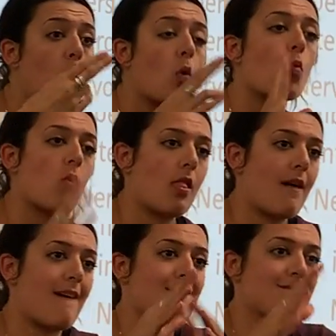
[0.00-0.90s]
three
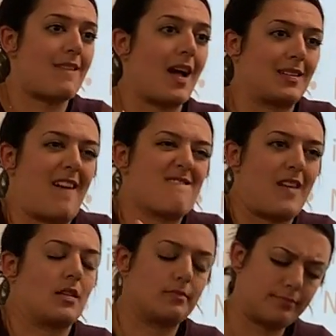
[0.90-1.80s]
types of muscle.
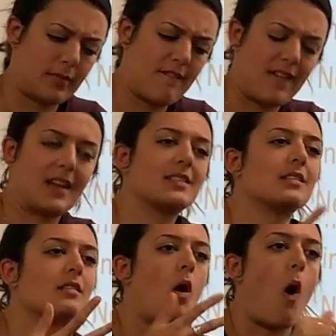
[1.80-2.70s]
In
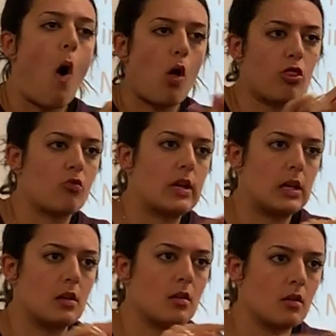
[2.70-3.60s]
skeletal muscle, you need
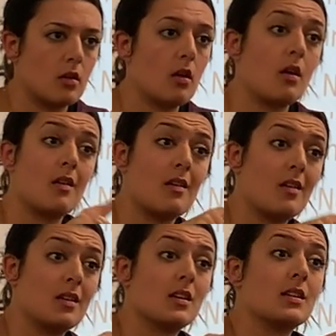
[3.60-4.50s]
it.
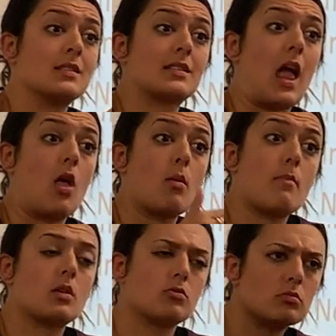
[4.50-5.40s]
In cardiac
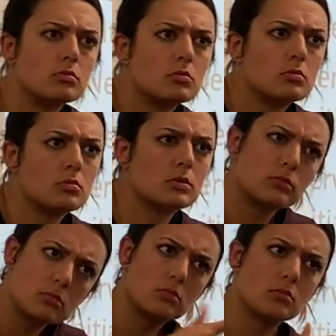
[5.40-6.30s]
muscle,
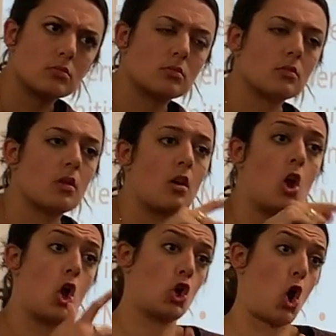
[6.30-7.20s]
acetylcholine will
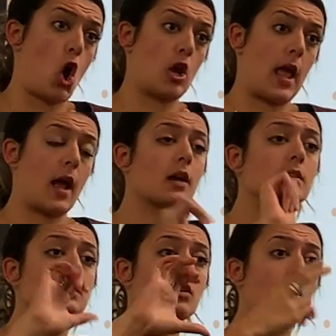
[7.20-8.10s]
slow down the
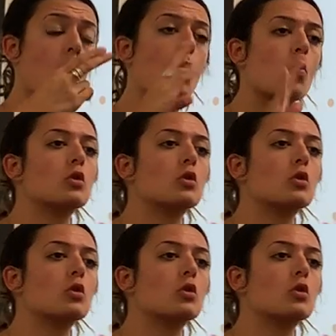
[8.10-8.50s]
pacemaker.